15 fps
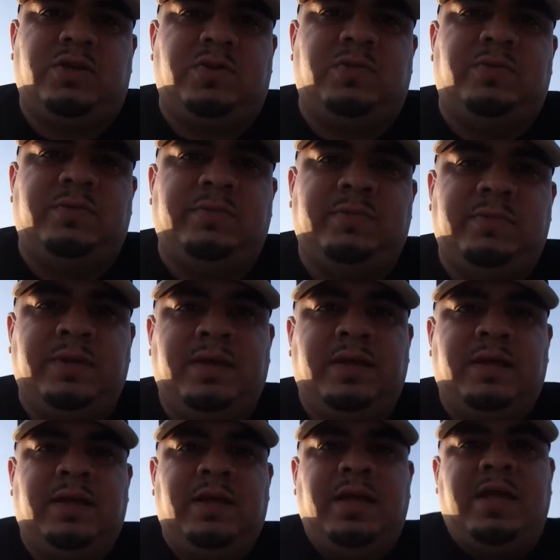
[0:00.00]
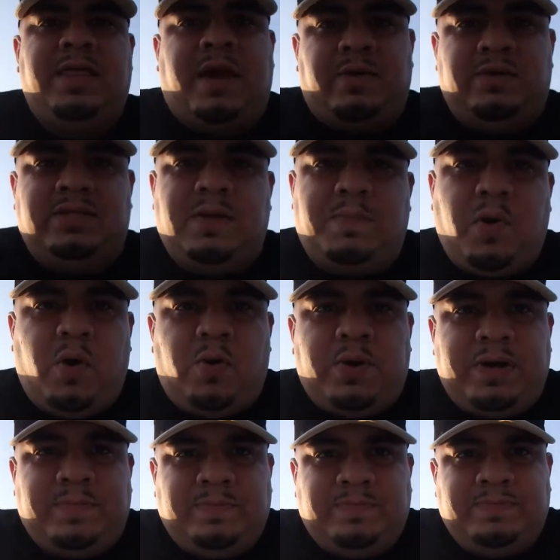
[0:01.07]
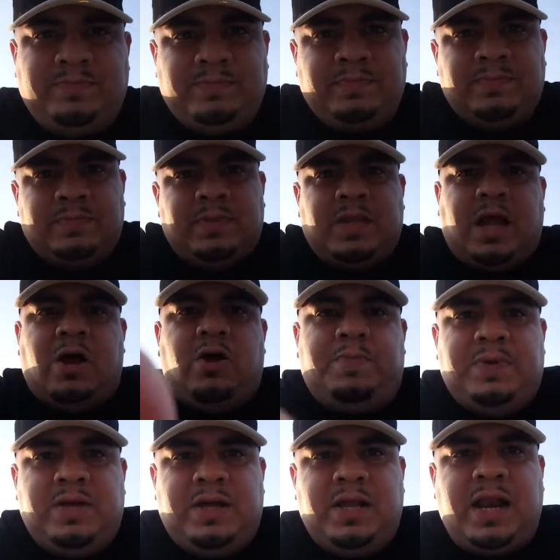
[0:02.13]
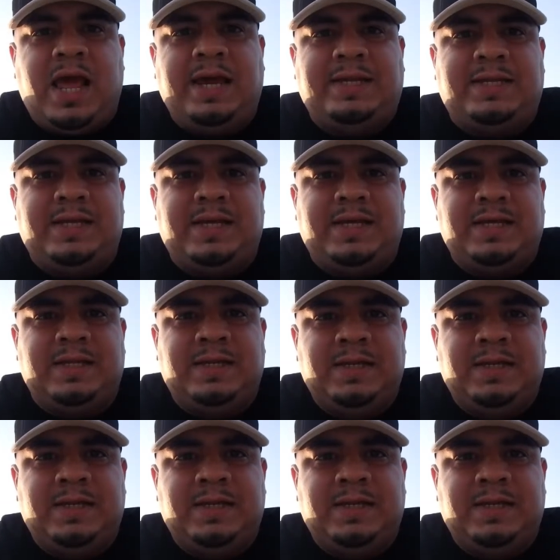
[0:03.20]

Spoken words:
you. That was the poem. I hope you liked it.